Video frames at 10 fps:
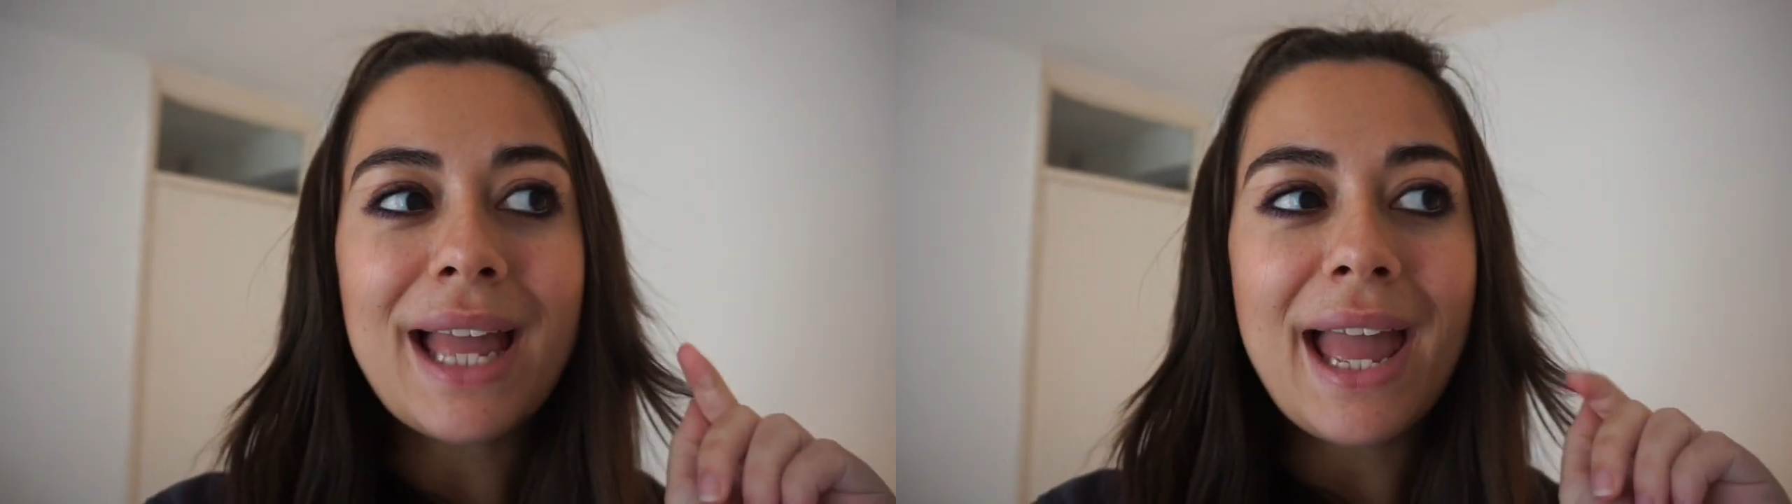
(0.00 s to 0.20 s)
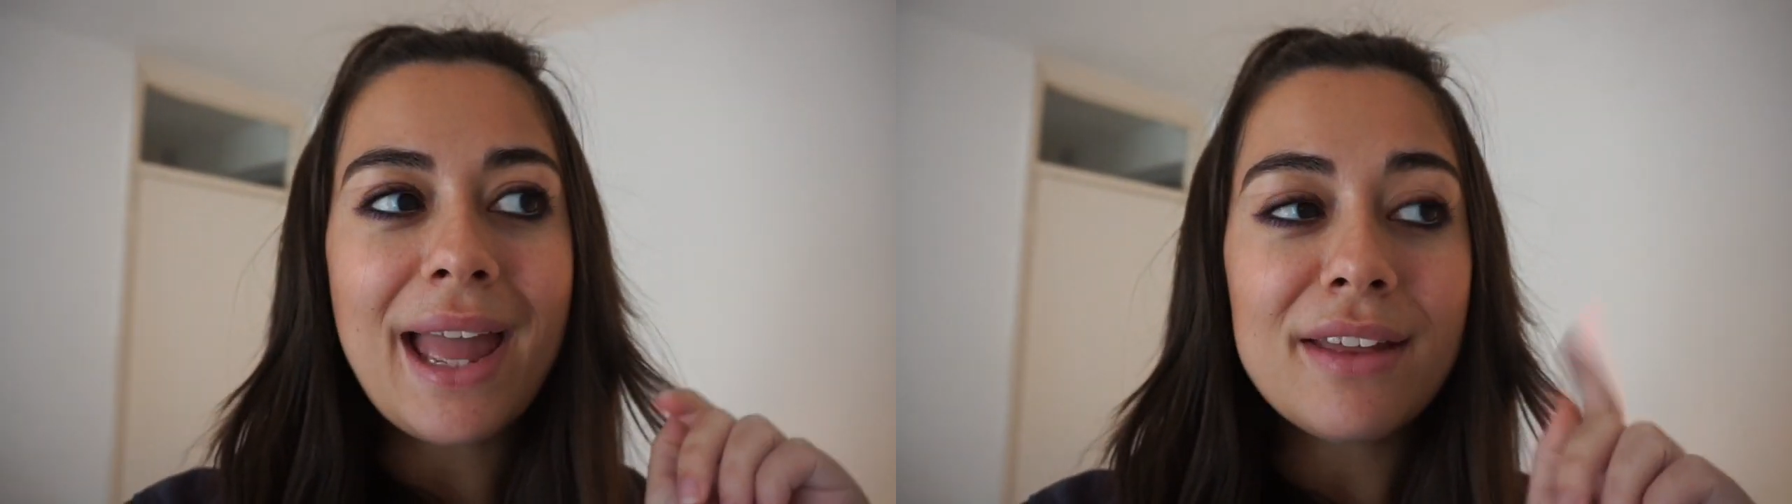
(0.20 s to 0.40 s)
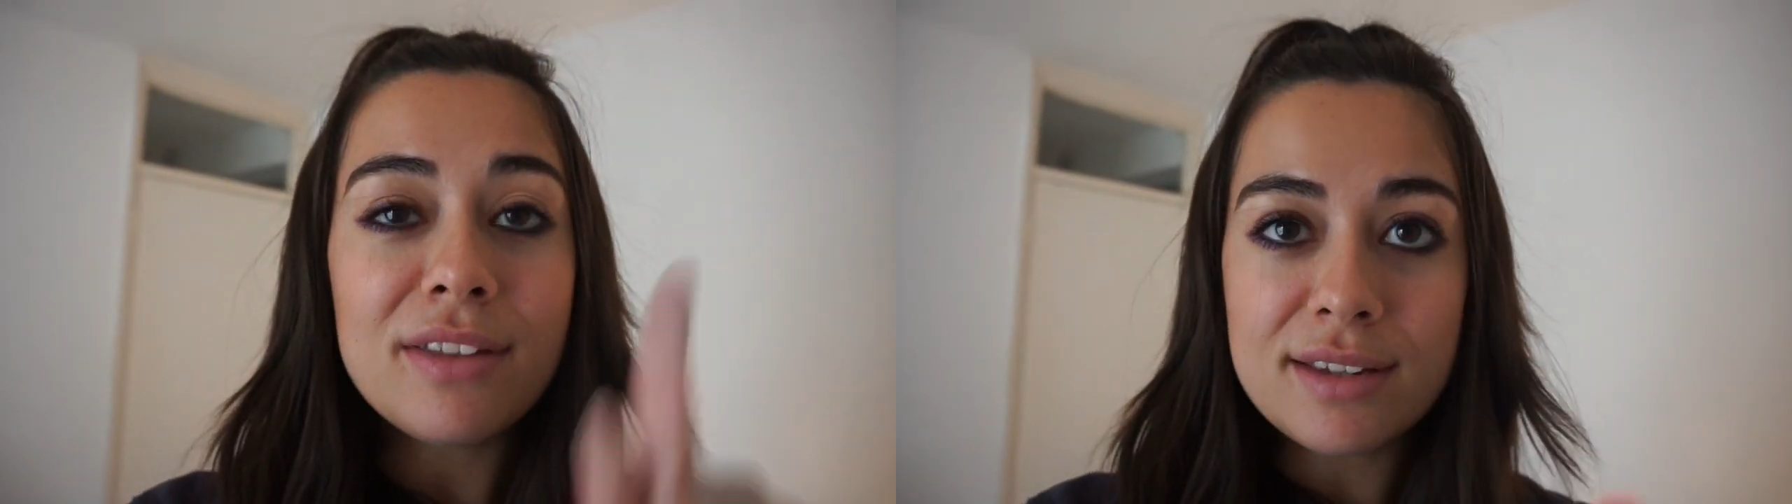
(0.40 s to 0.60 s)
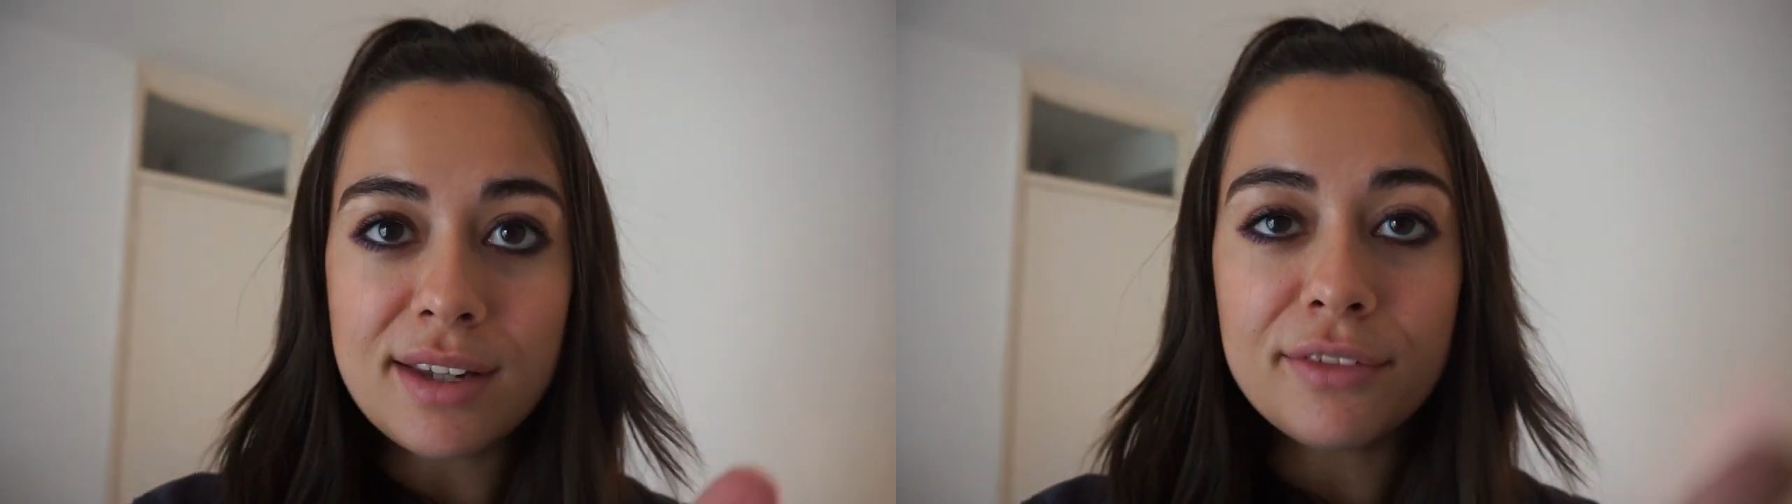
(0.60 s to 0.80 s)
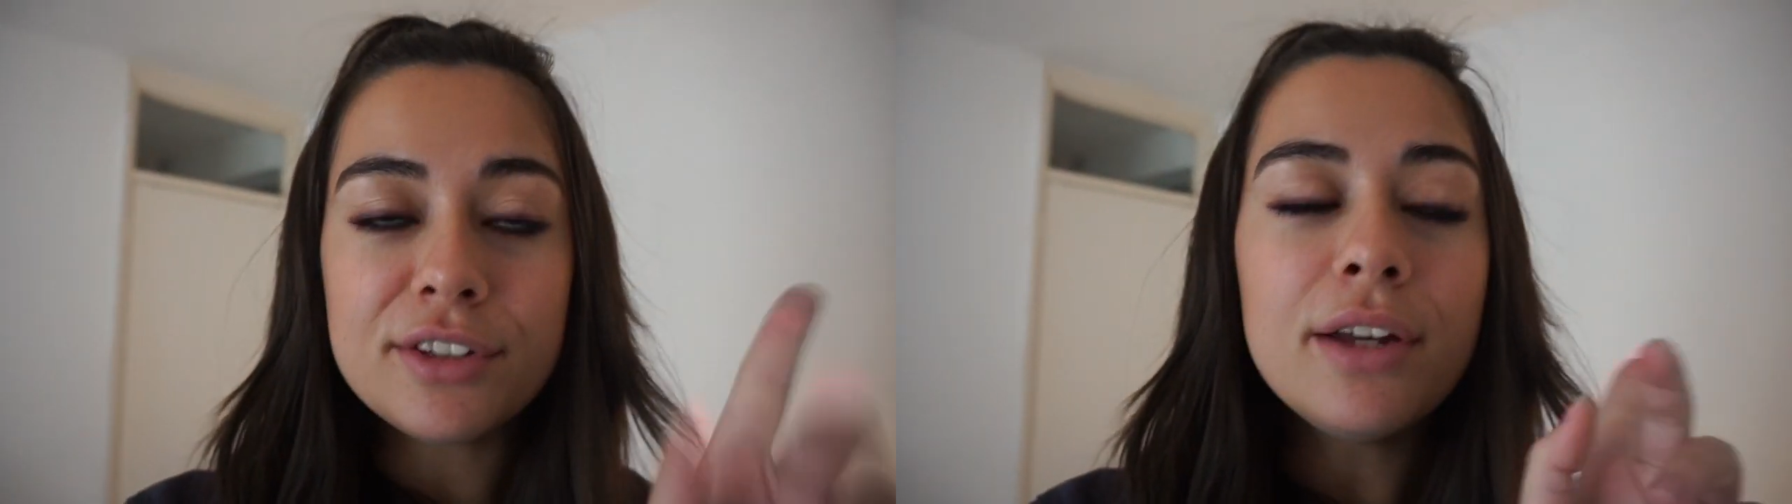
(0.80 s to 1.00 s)
a Thursday
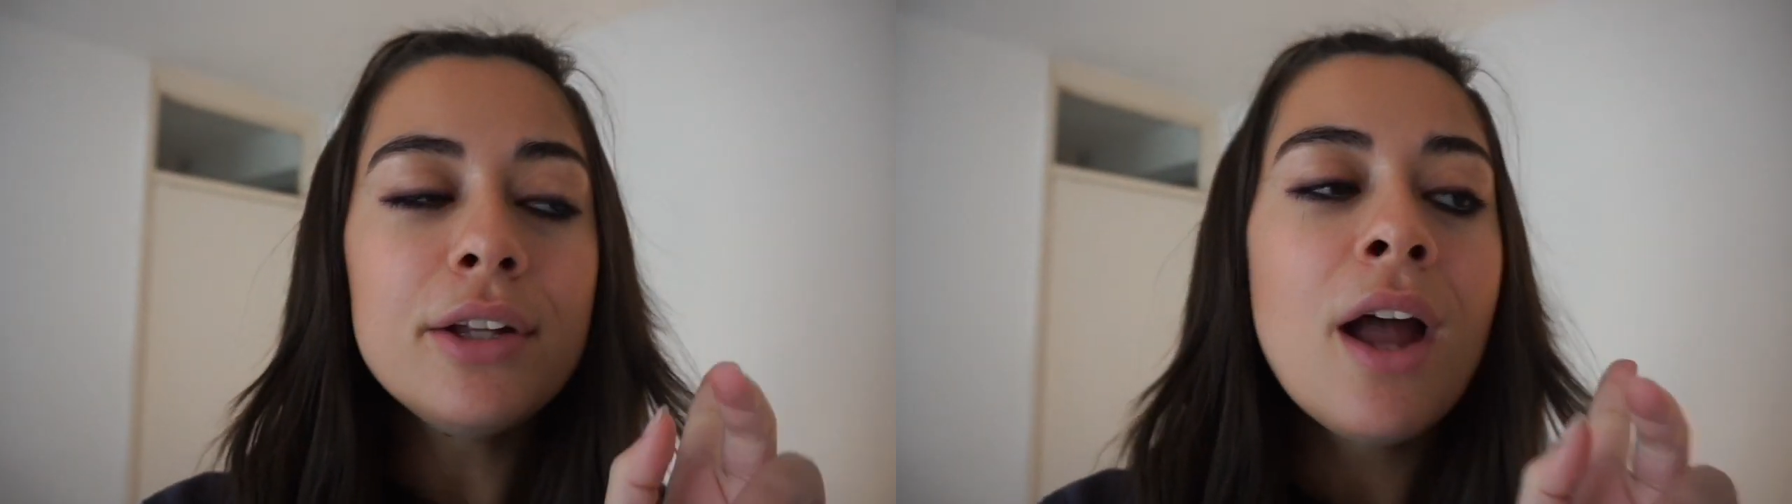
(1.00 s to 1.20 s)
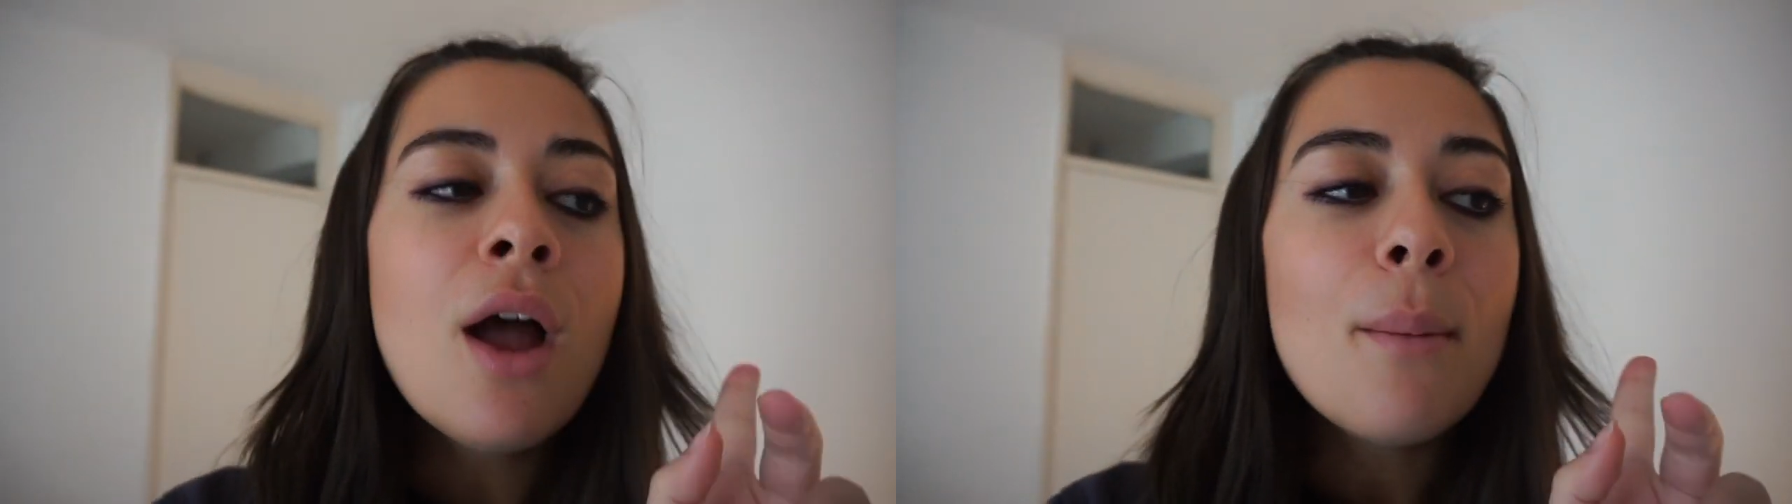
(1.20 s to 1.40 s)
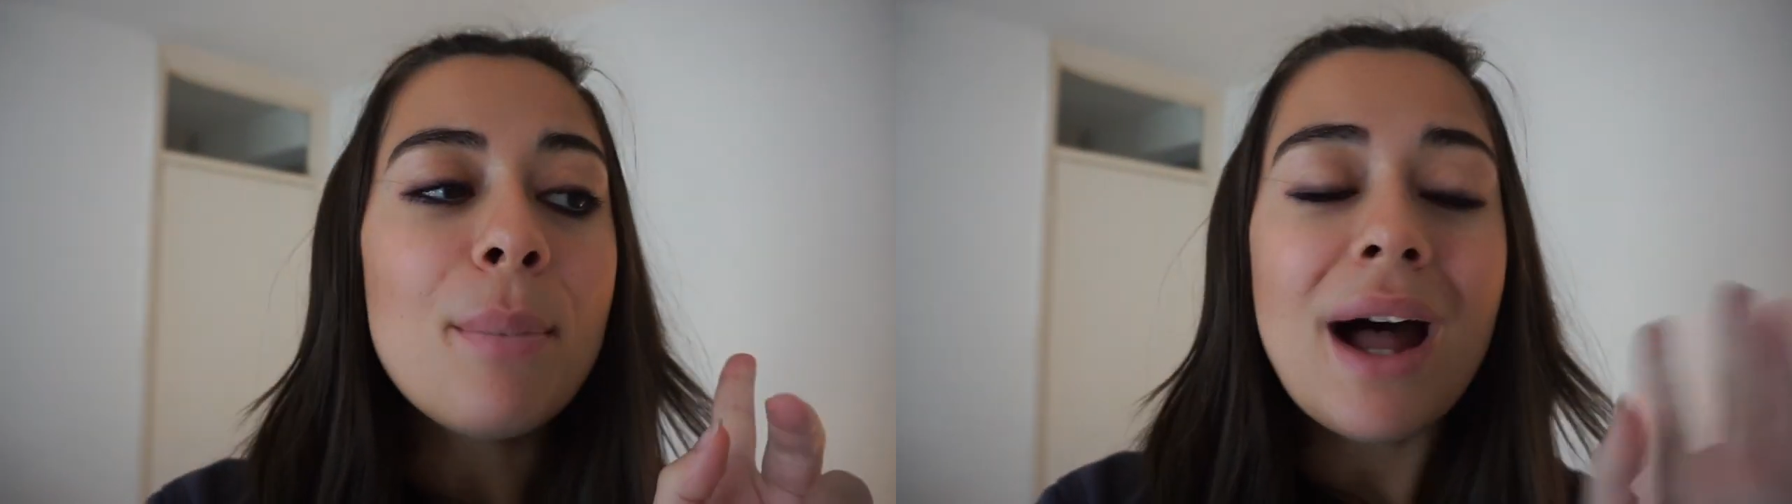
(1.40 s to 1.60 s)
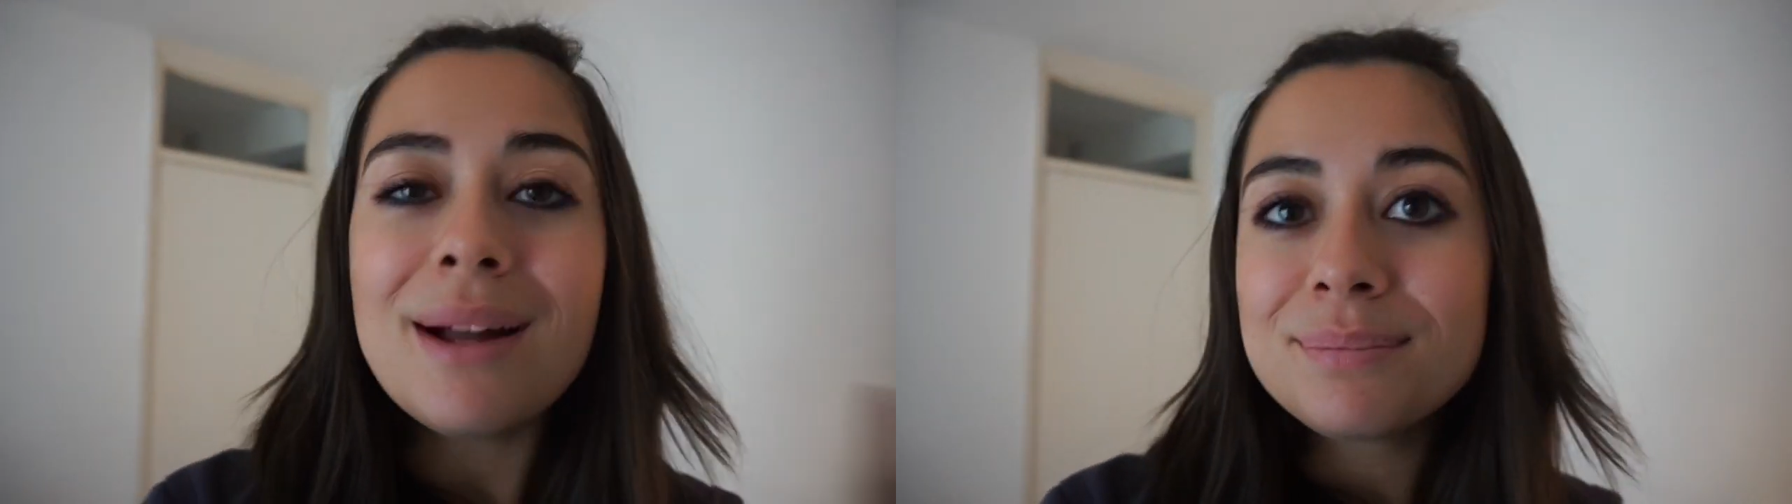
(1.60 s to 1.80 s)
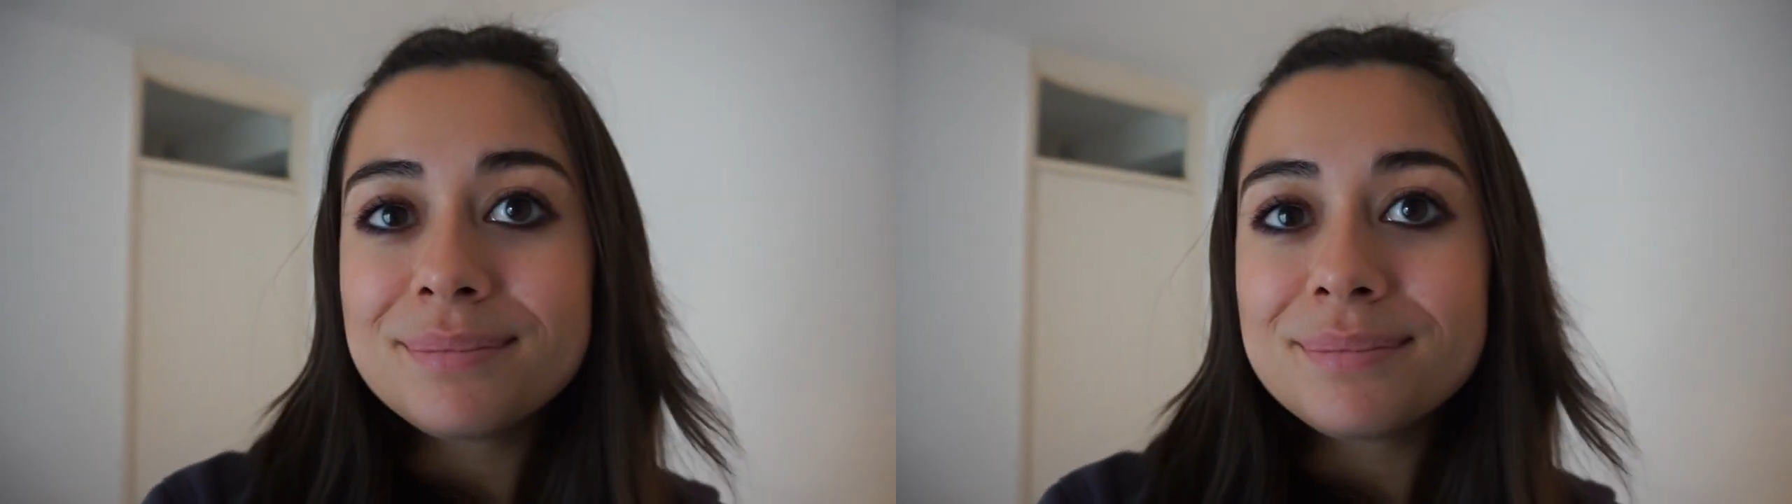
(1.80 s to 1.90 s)
afternoon, but